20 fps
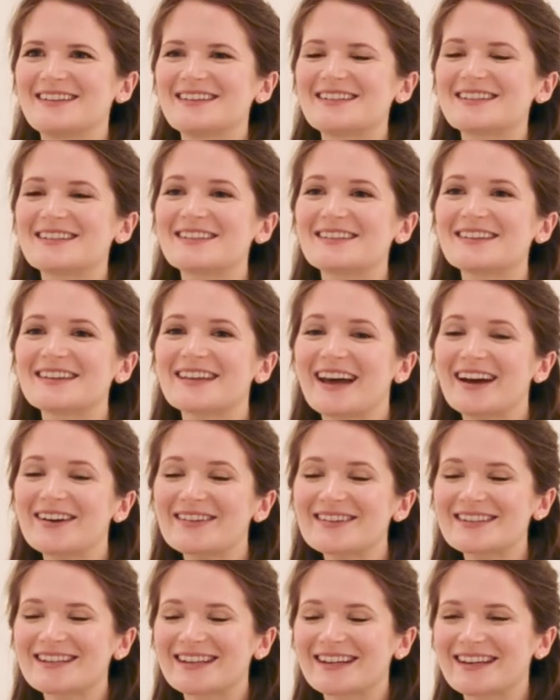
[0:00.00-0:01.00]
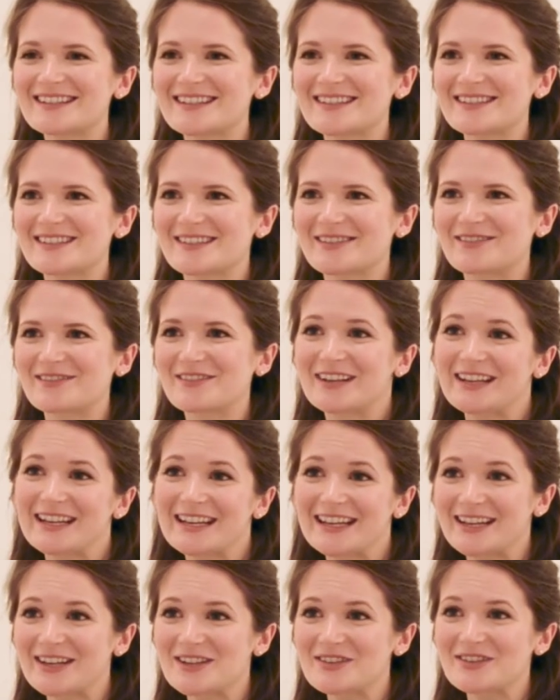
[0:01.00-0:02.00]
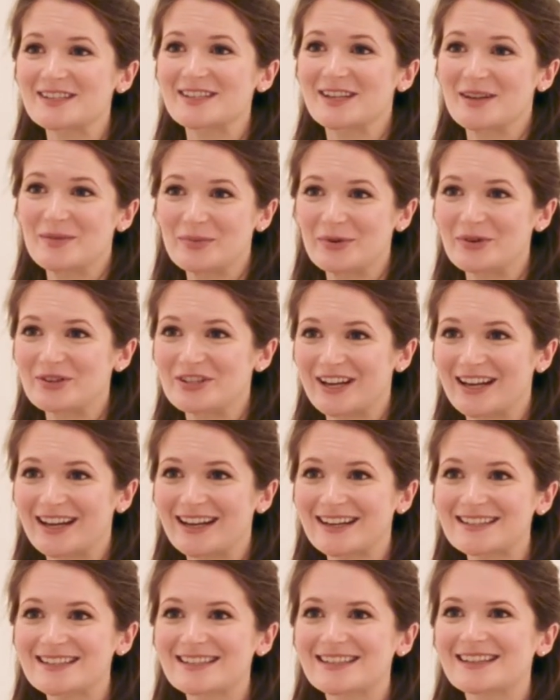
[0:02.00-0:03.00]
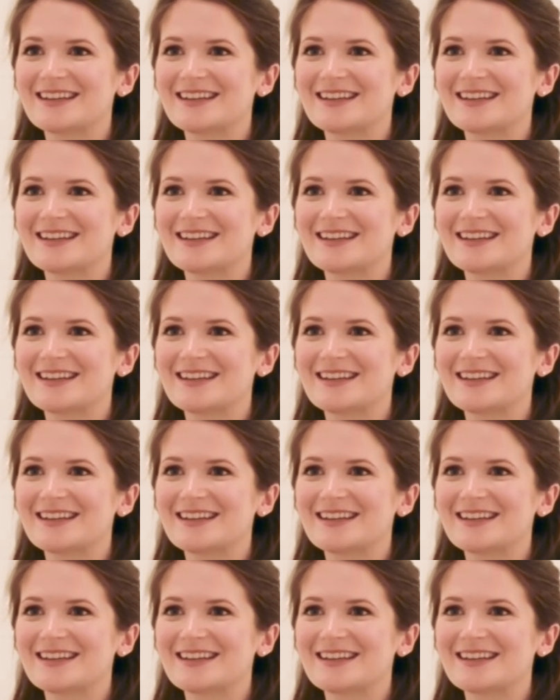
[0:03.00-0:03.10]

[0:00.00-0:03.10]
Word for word: So the Cow is a really interesting project.